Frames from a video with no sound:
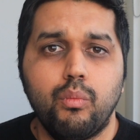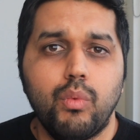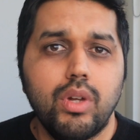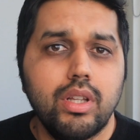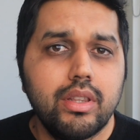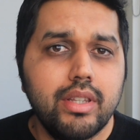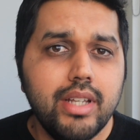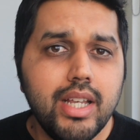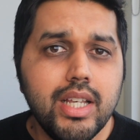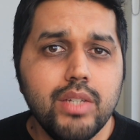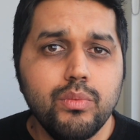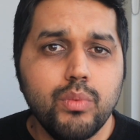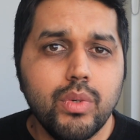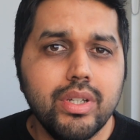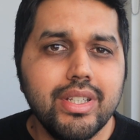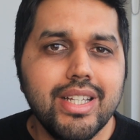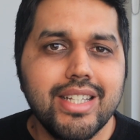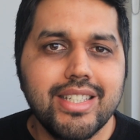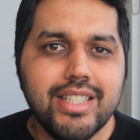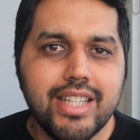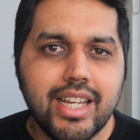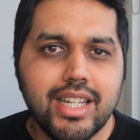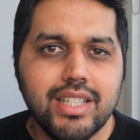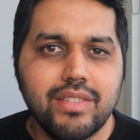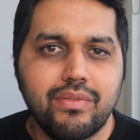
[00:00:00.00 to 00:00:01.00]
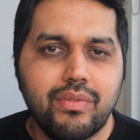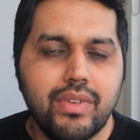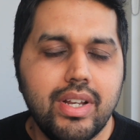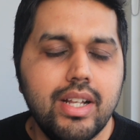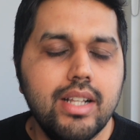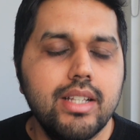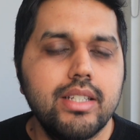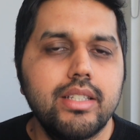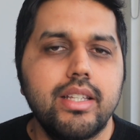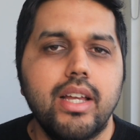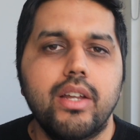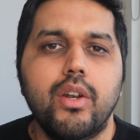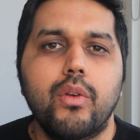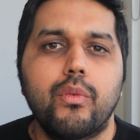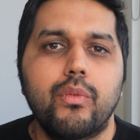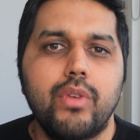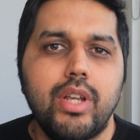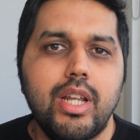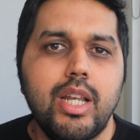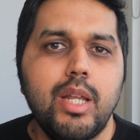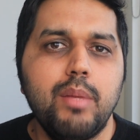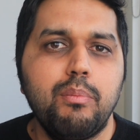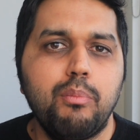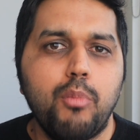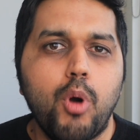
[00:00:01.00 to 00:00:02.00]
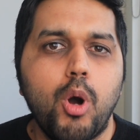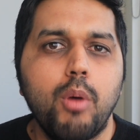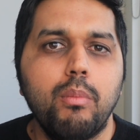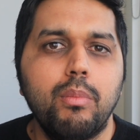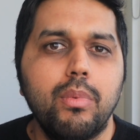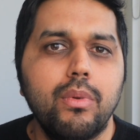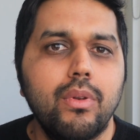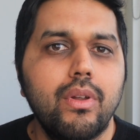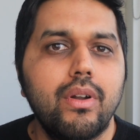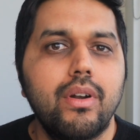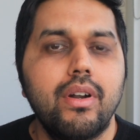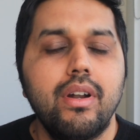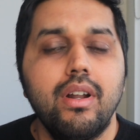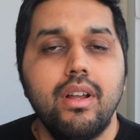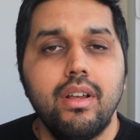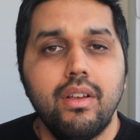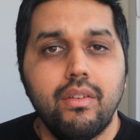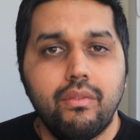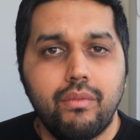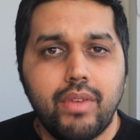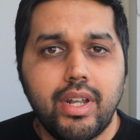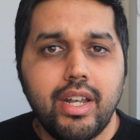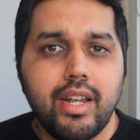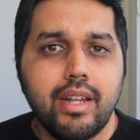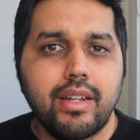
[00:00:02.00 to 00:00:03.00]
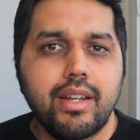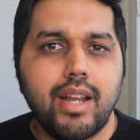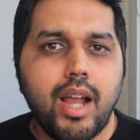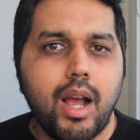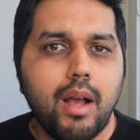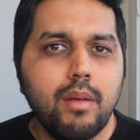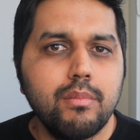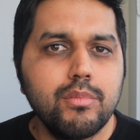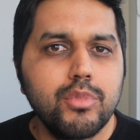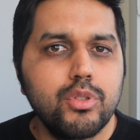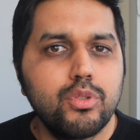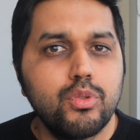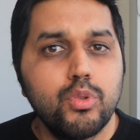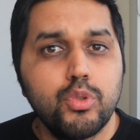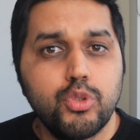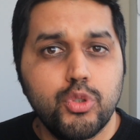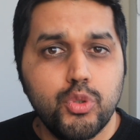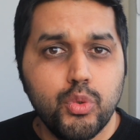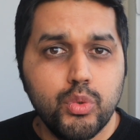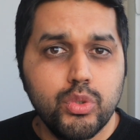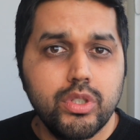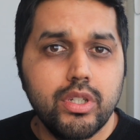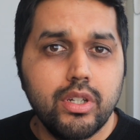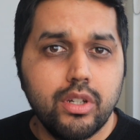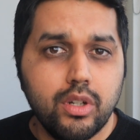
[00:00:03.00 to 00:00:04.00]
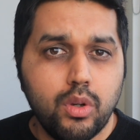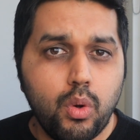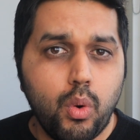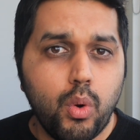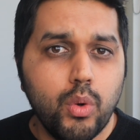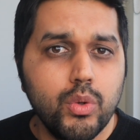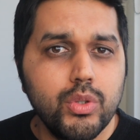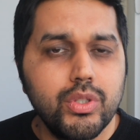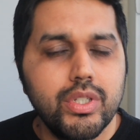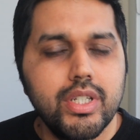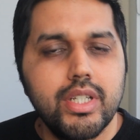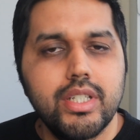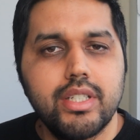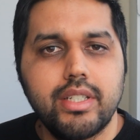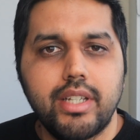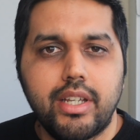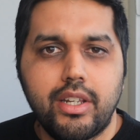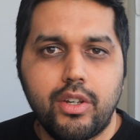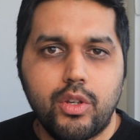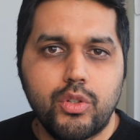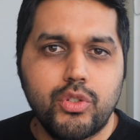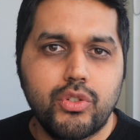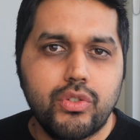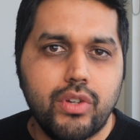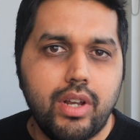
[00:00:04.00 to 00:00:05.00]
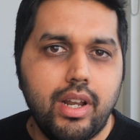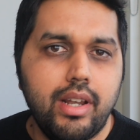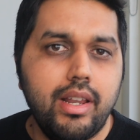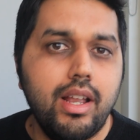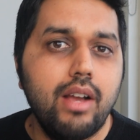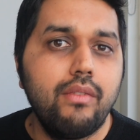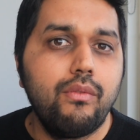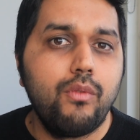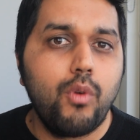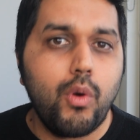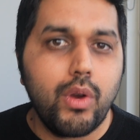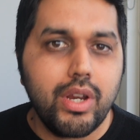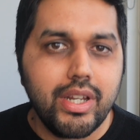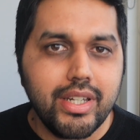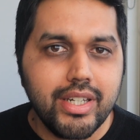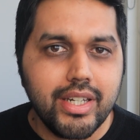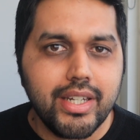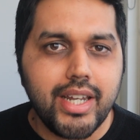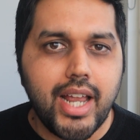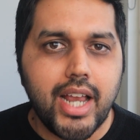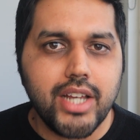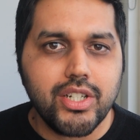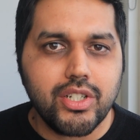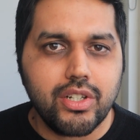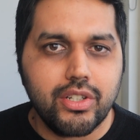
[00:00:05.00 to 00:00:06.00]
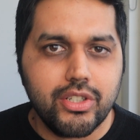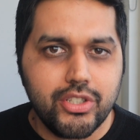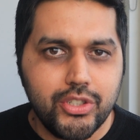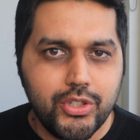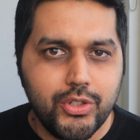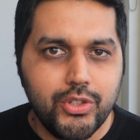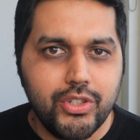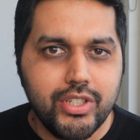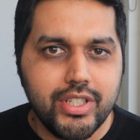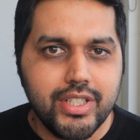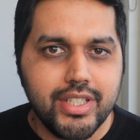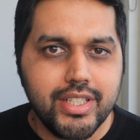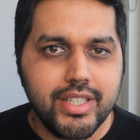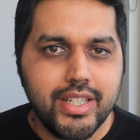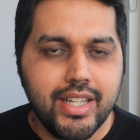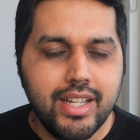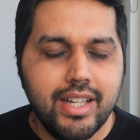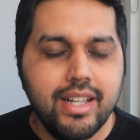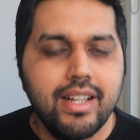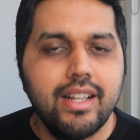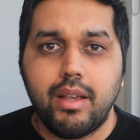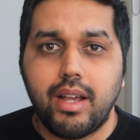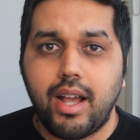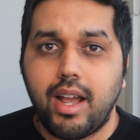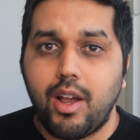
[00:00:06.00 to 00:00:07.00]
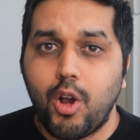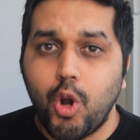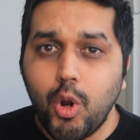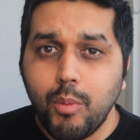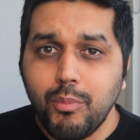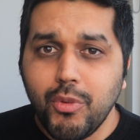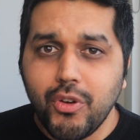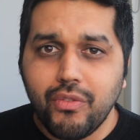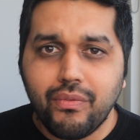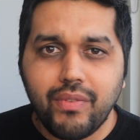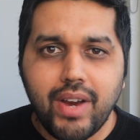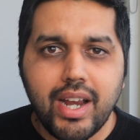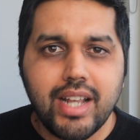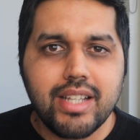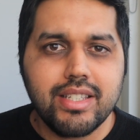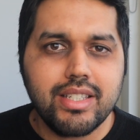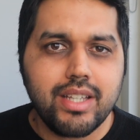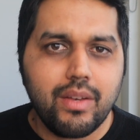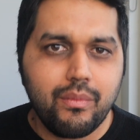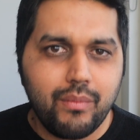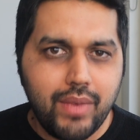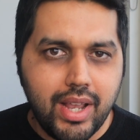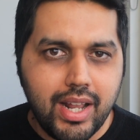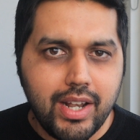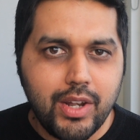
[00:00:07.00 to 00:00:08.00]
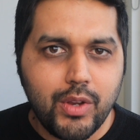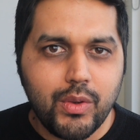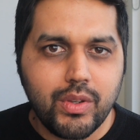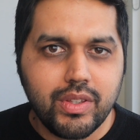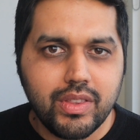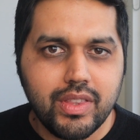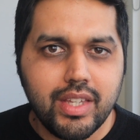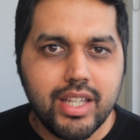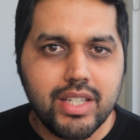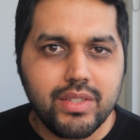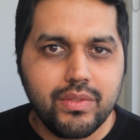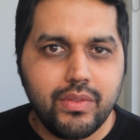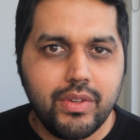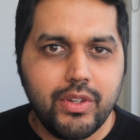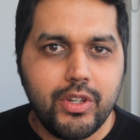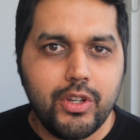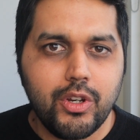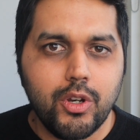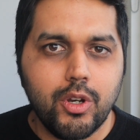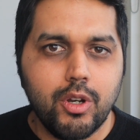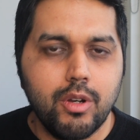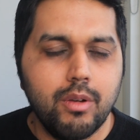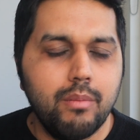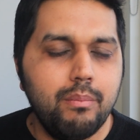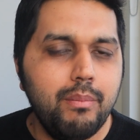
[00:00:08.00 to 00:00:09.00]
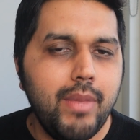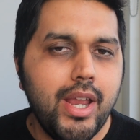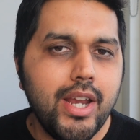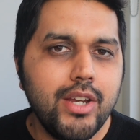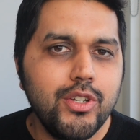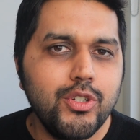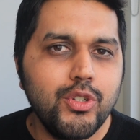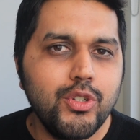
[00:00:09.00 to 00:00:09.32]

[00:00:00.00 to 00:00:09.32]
Well, these were the 6 fields that are really popular when it comes to choosing courses in Australia for international students. I hope you find some value in this video. Make